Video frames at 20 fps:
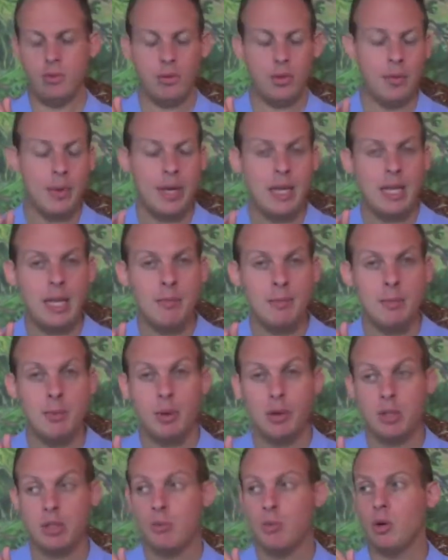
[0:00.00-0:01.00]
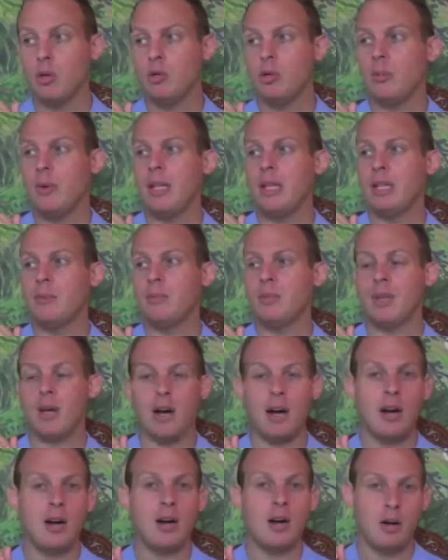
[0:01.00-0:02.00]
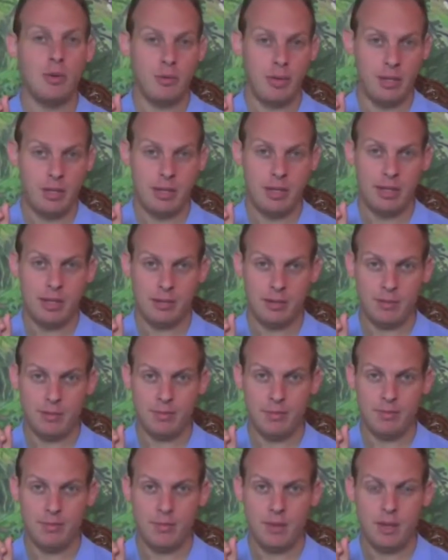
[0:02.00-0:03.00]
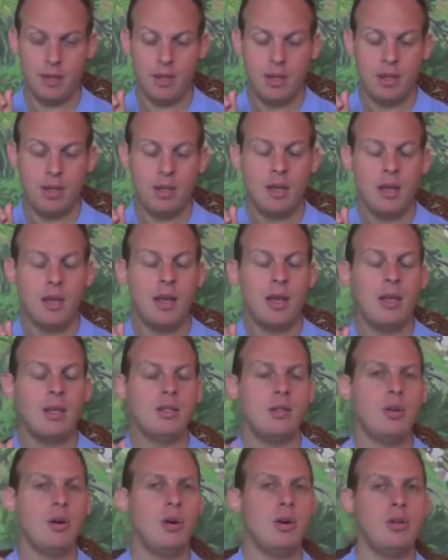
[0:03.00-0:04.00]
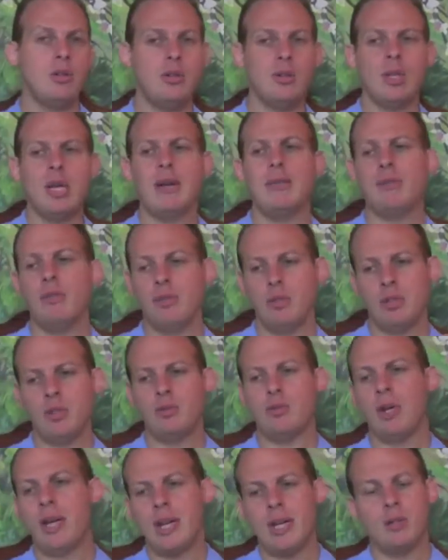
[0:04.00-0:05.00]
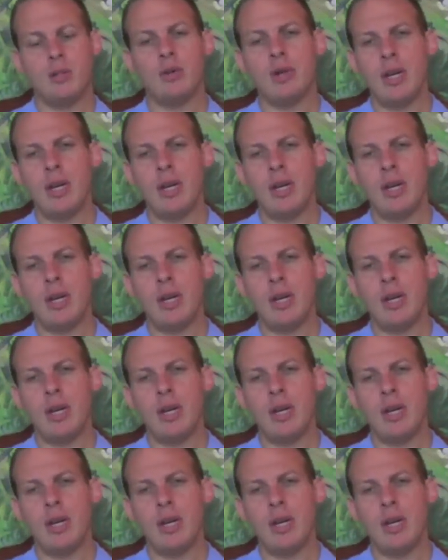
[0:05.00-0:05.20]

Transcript: domain names, because most domain names are already taken. So you'll have to just try,